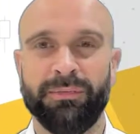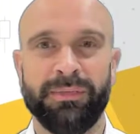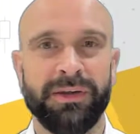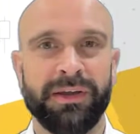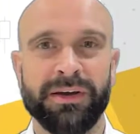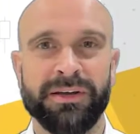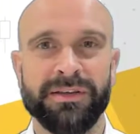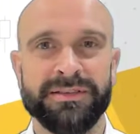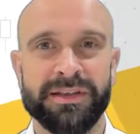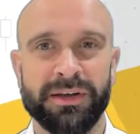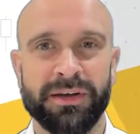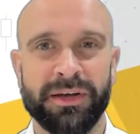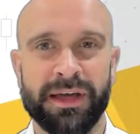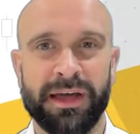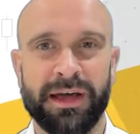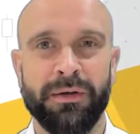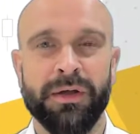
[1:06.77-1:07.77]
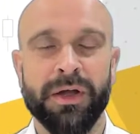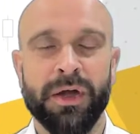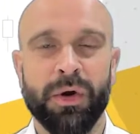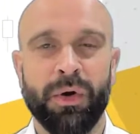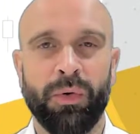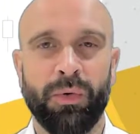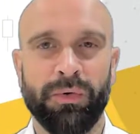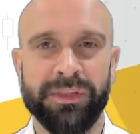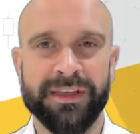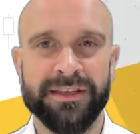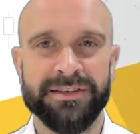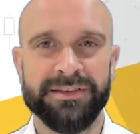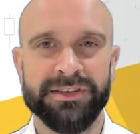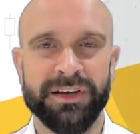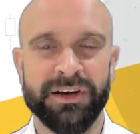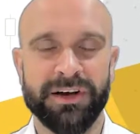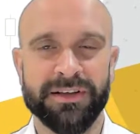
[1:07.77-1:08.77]
And we're going to look at all
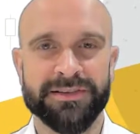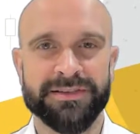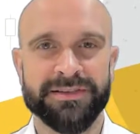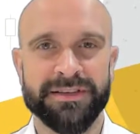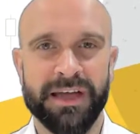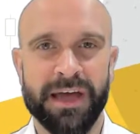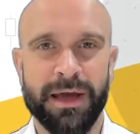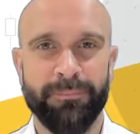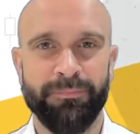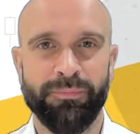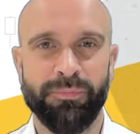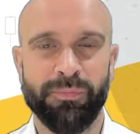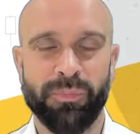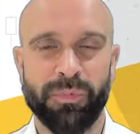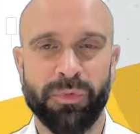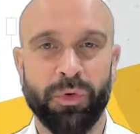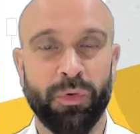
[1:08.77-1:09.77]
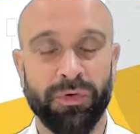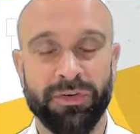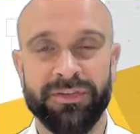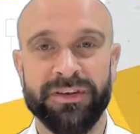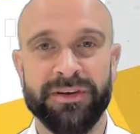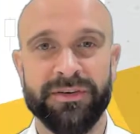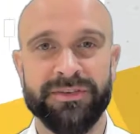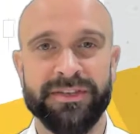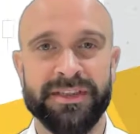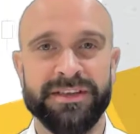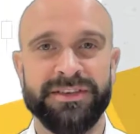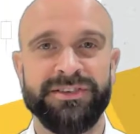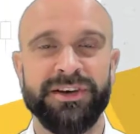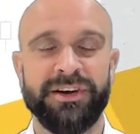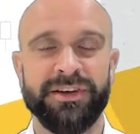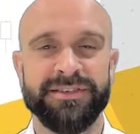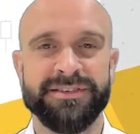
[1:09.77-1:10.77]
these charts or a series of these
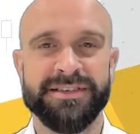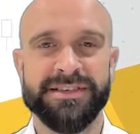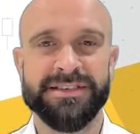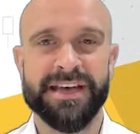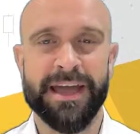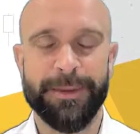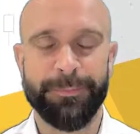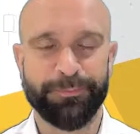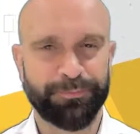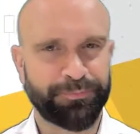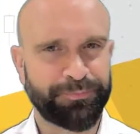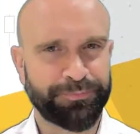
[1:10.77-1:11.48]
charts today.